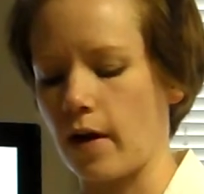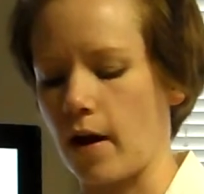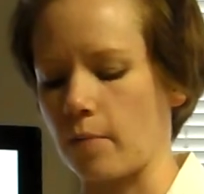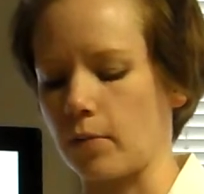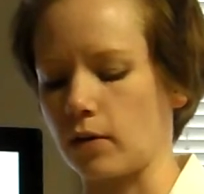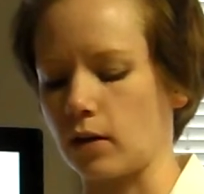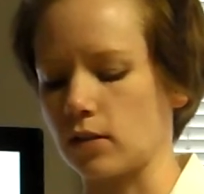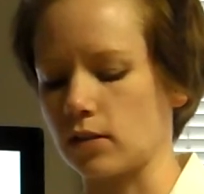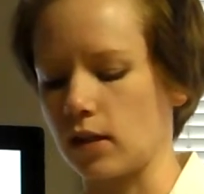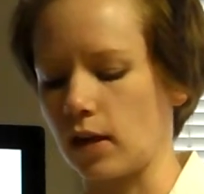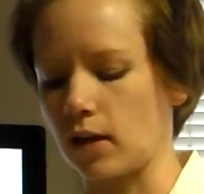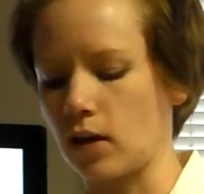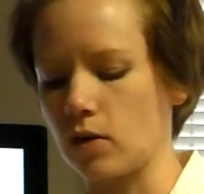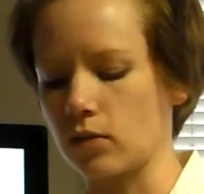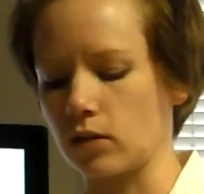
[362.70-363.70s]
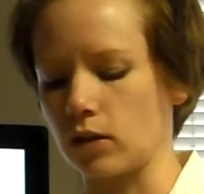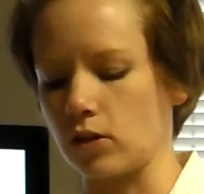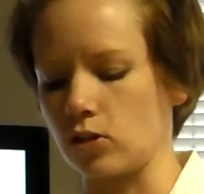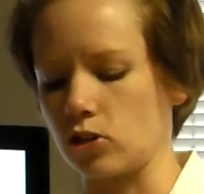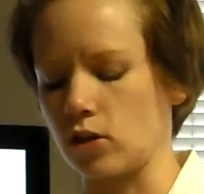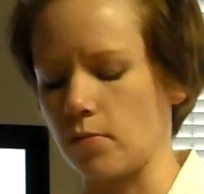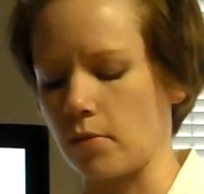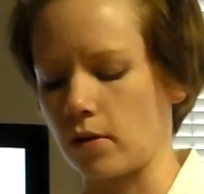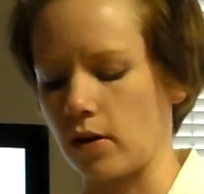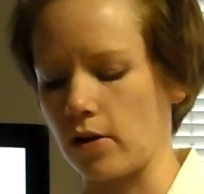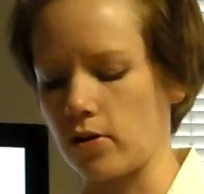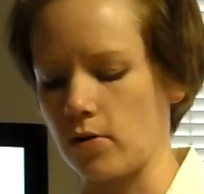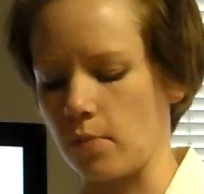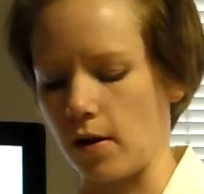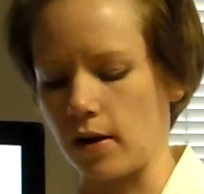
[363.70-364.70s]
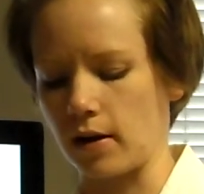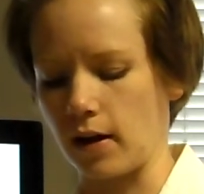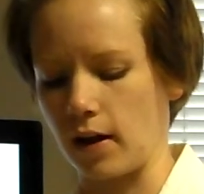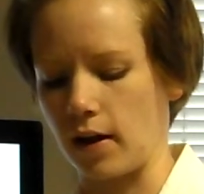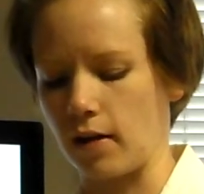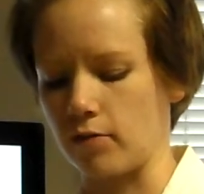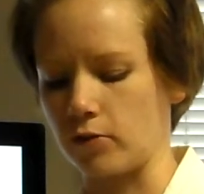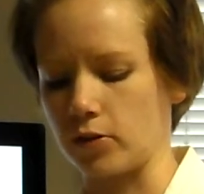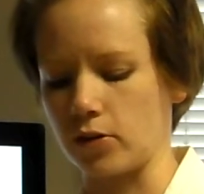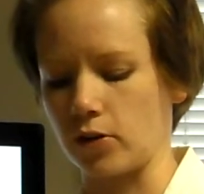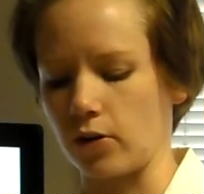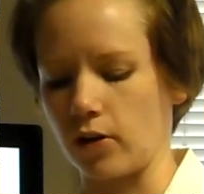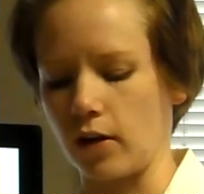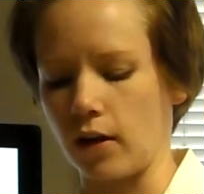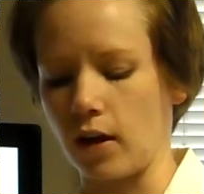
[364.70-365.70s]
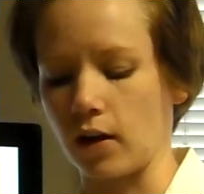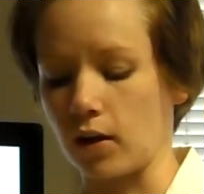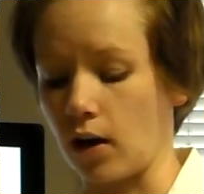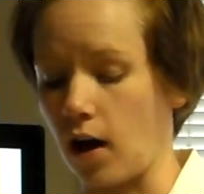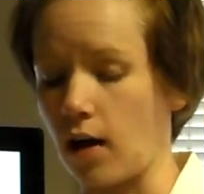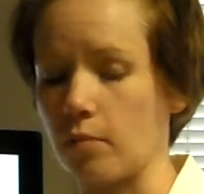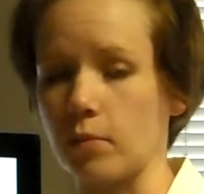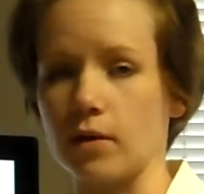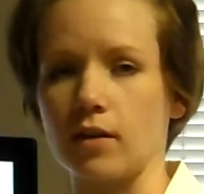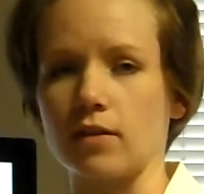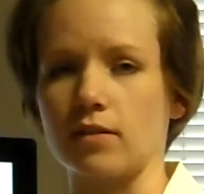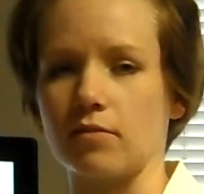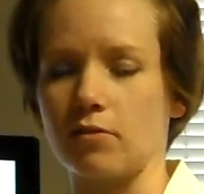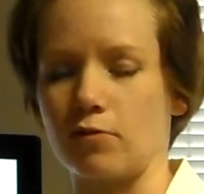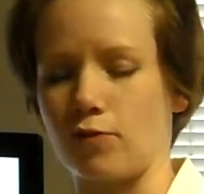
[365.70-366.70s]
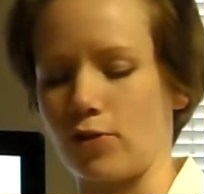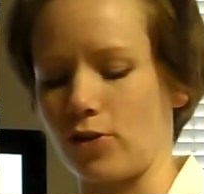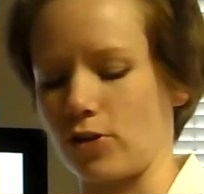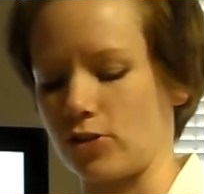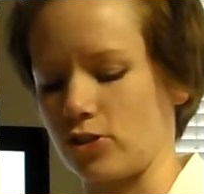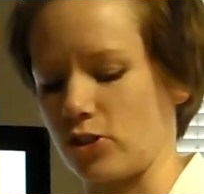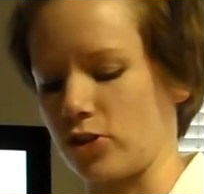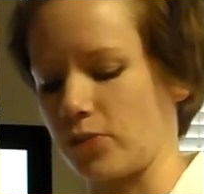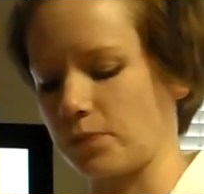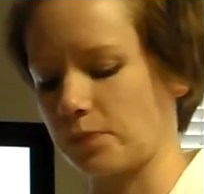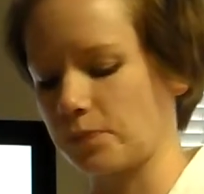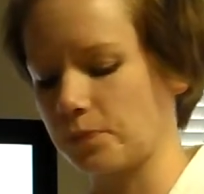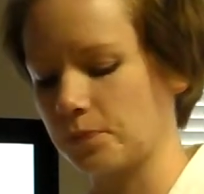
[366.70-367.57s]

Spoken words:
our happiness and our leadership are undermined at every turn, and not because of the furniture.